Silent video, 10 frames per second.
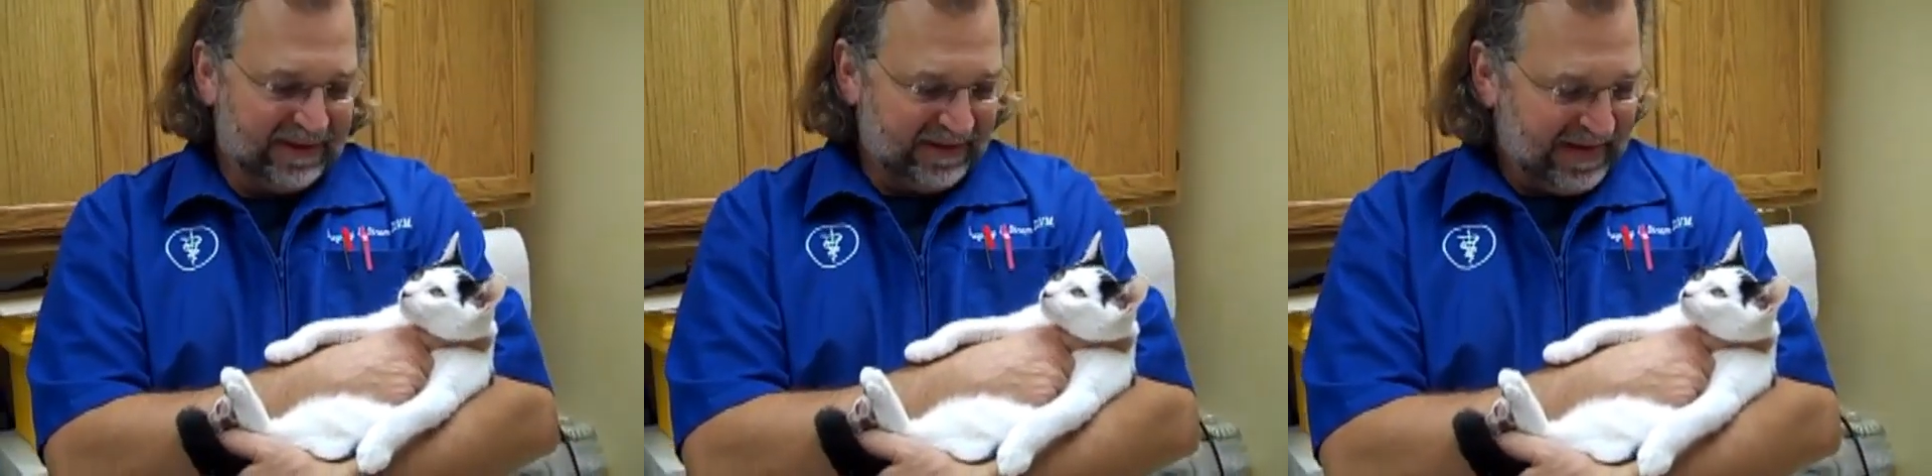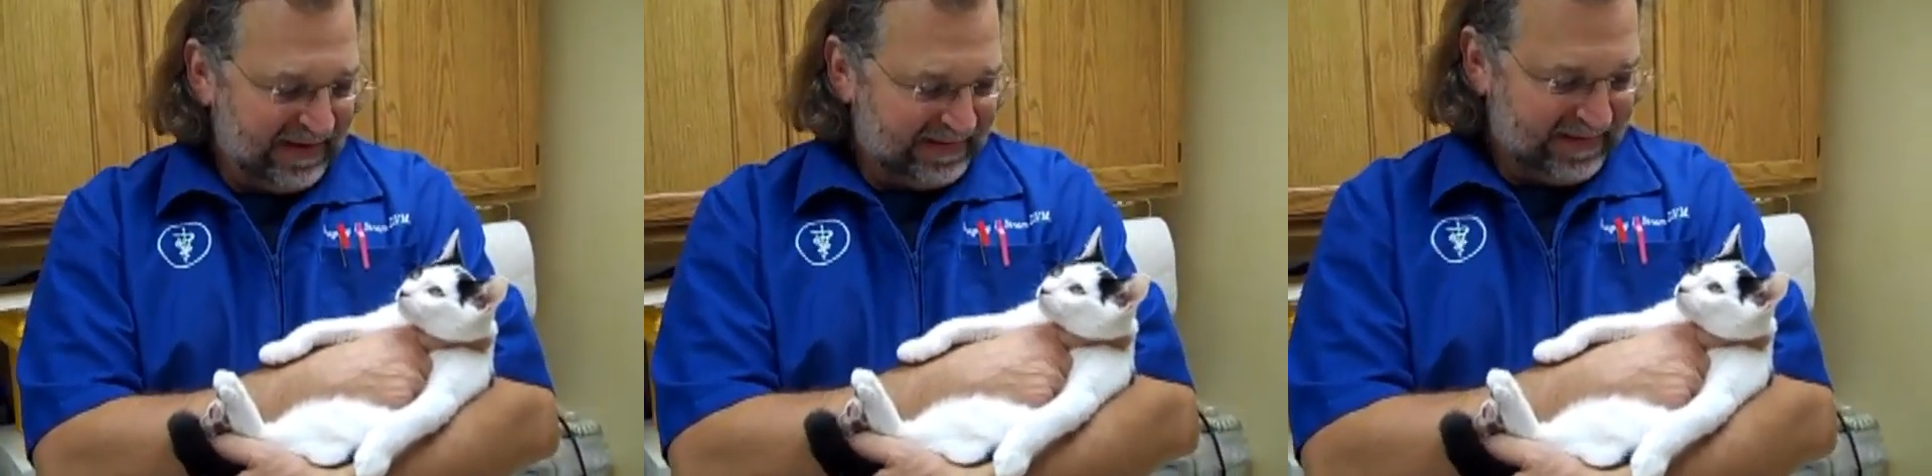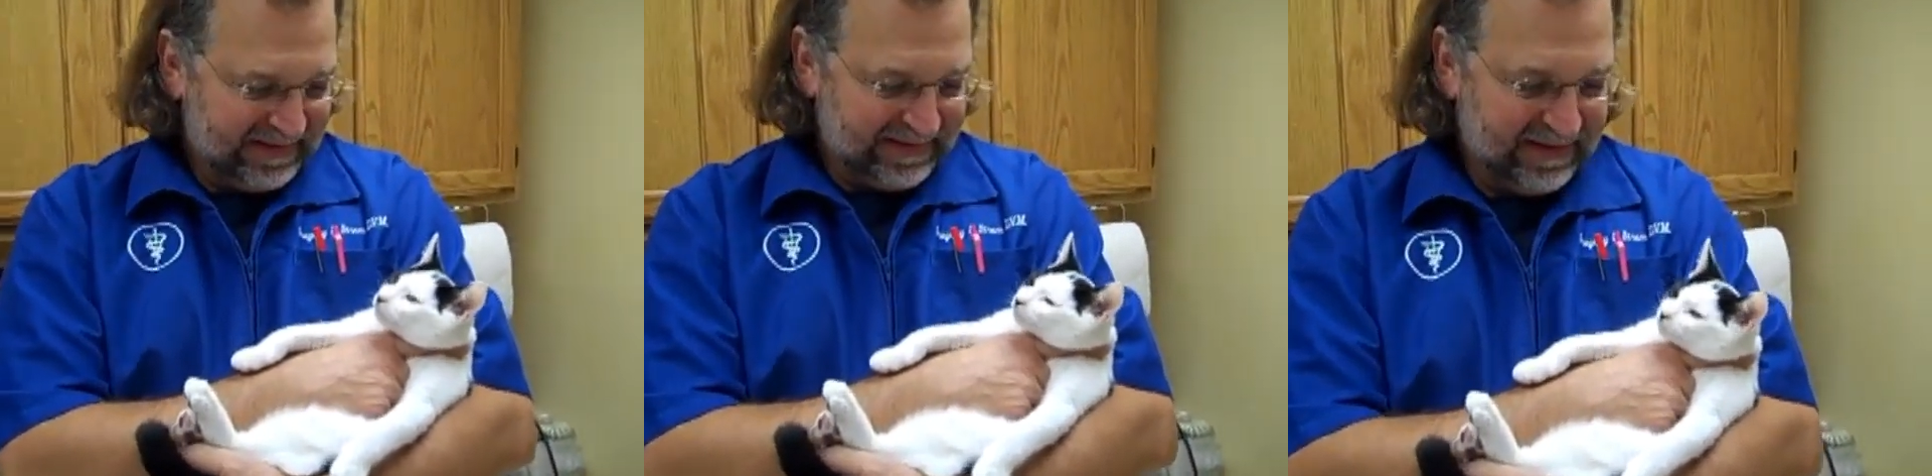
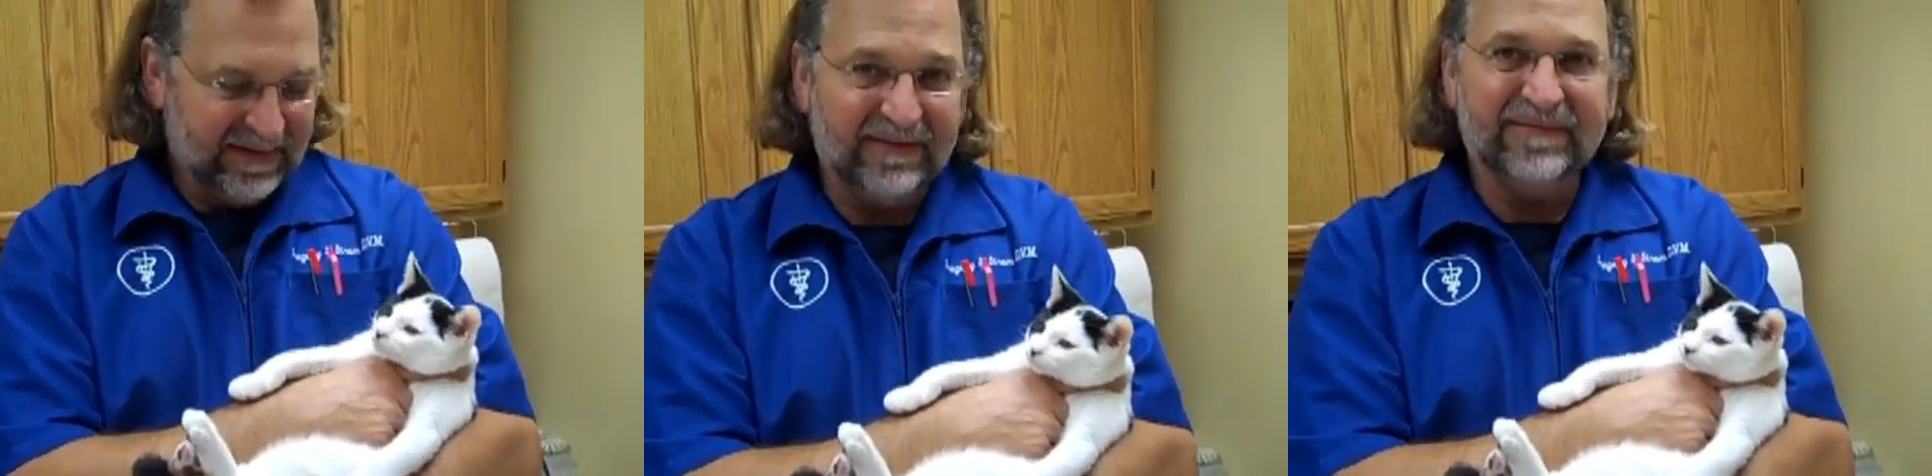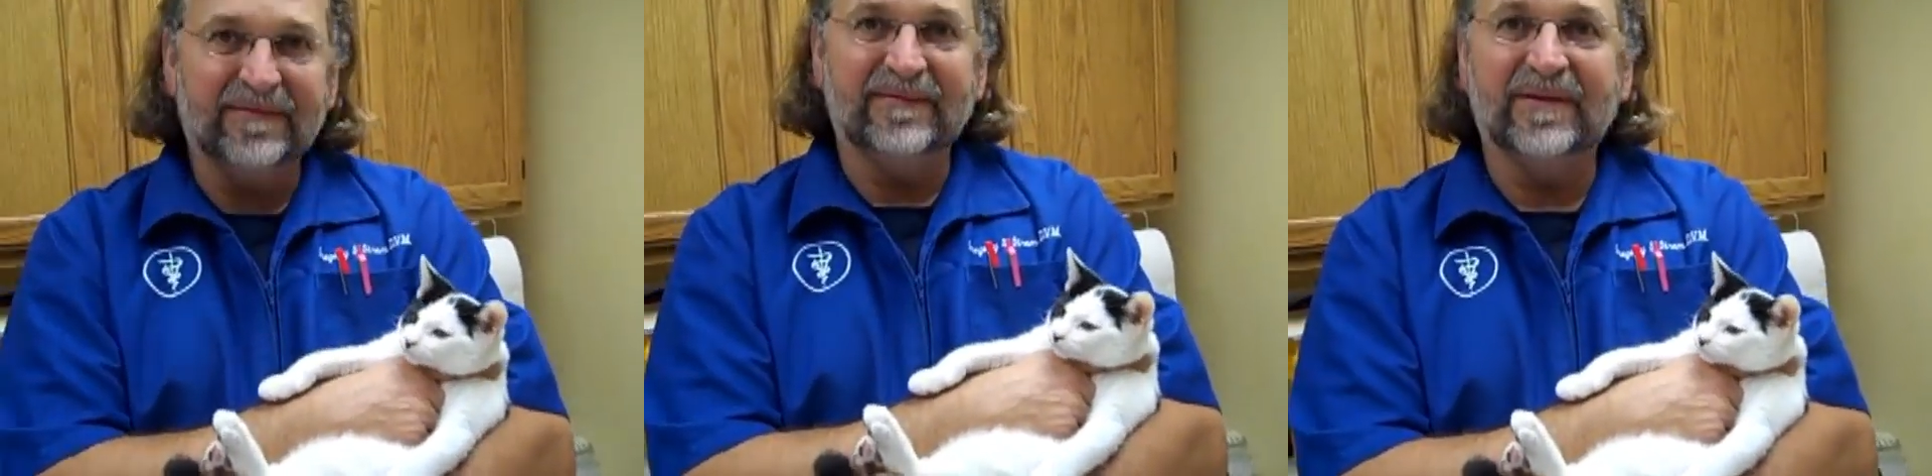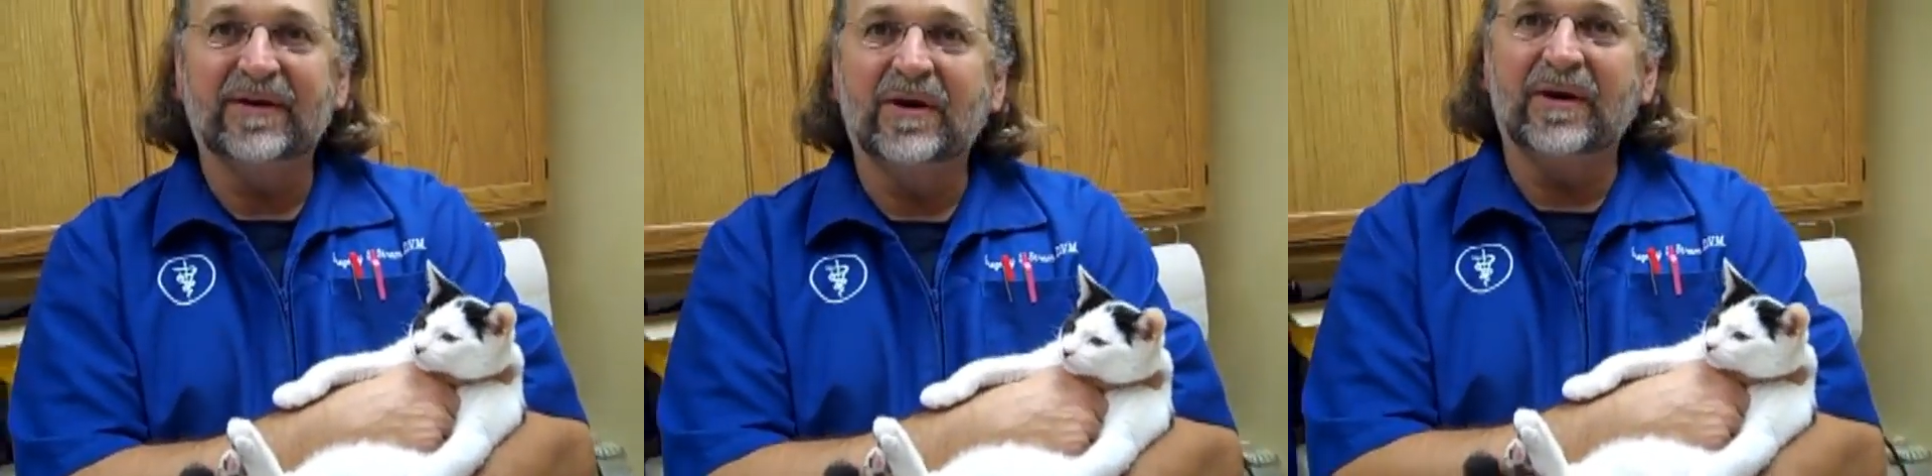not enough of
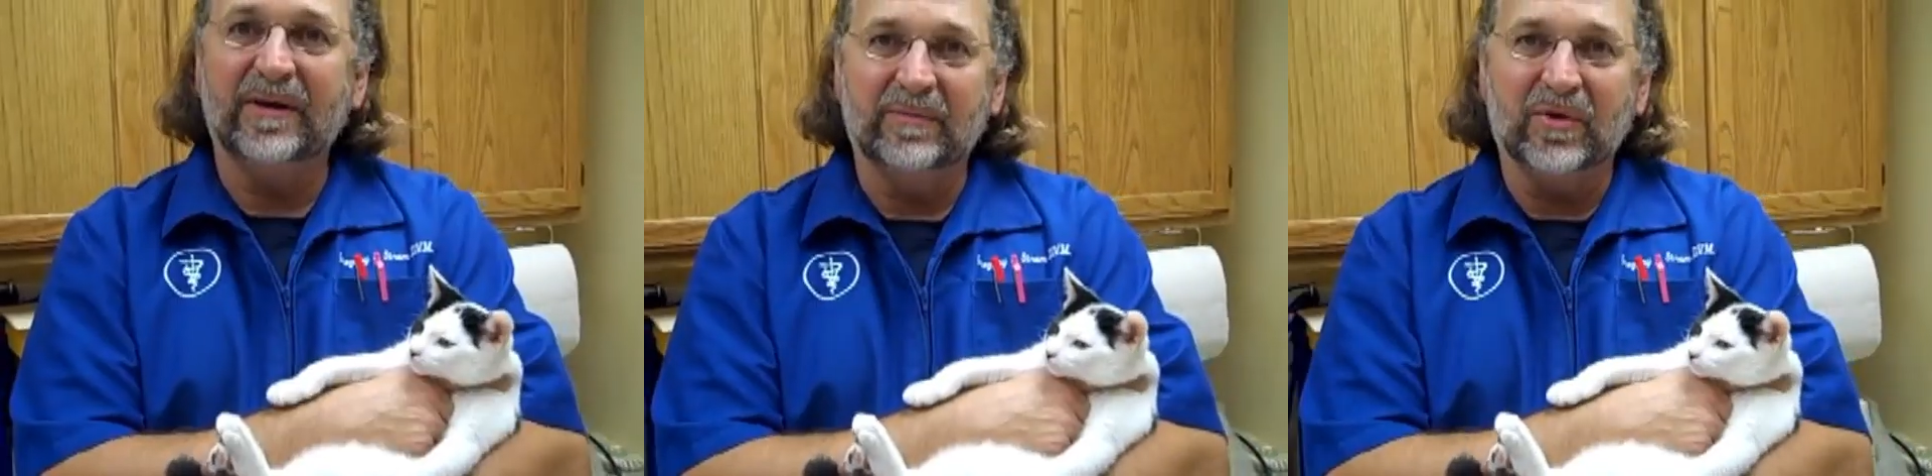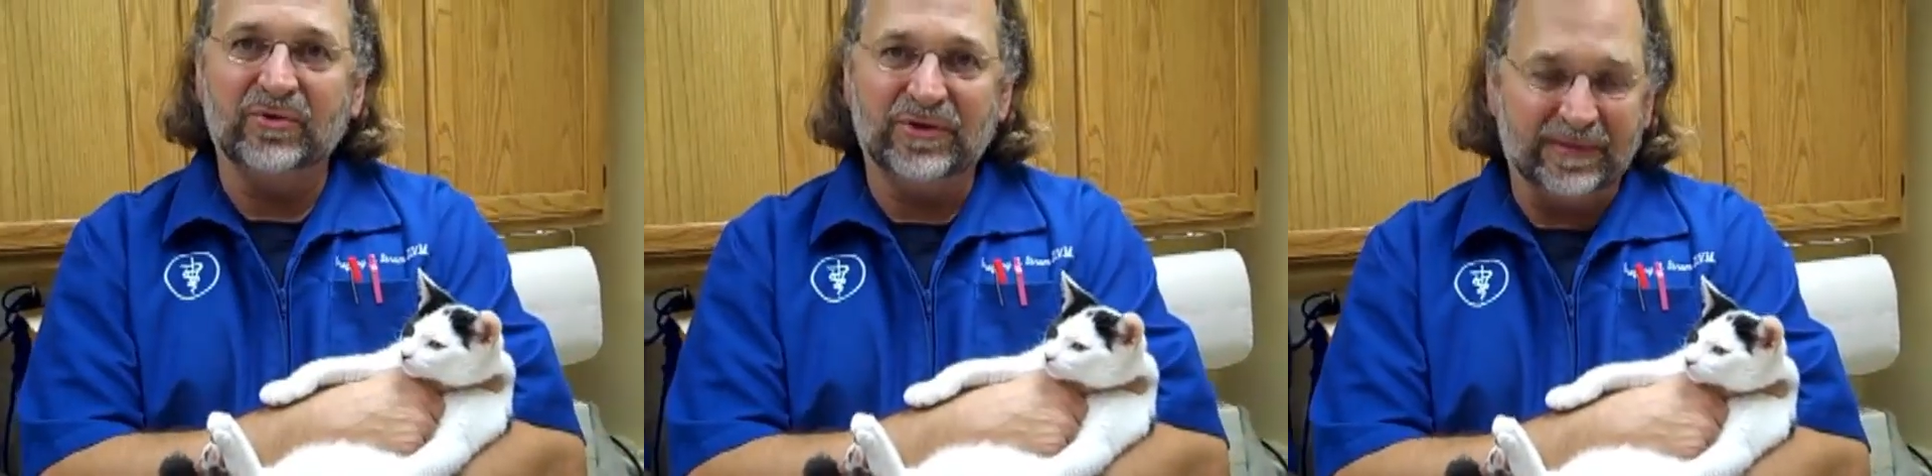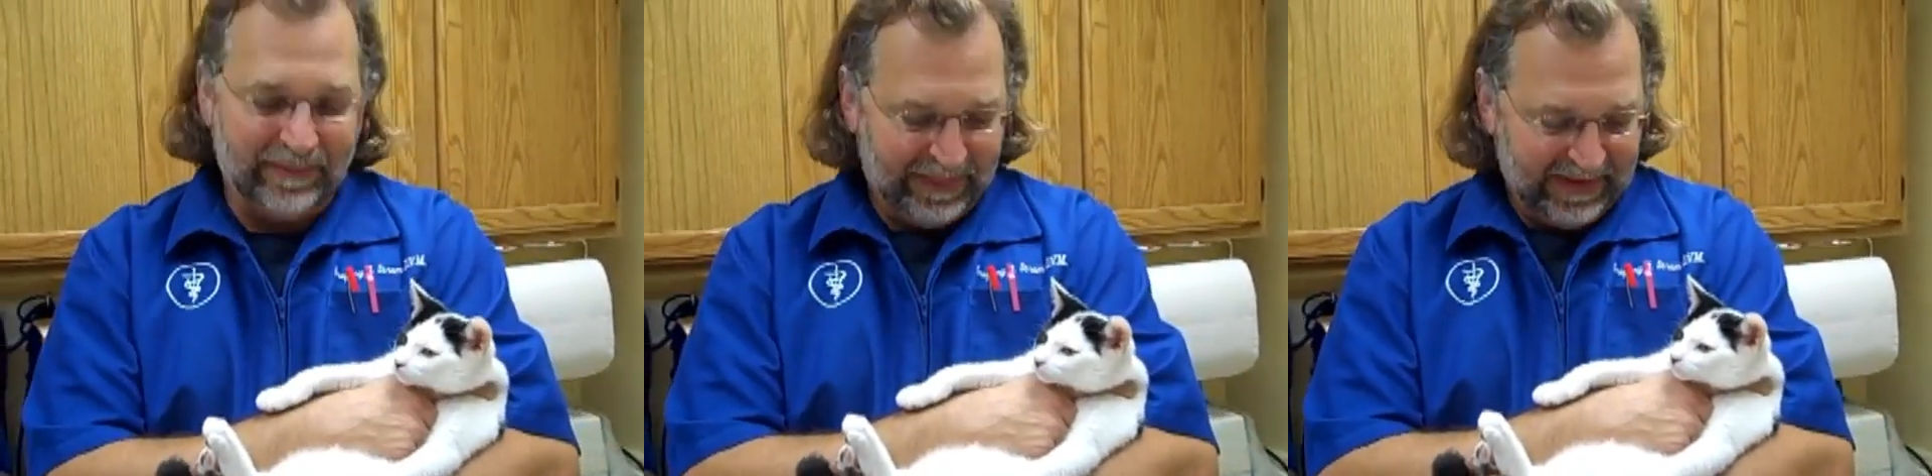a cutting motion.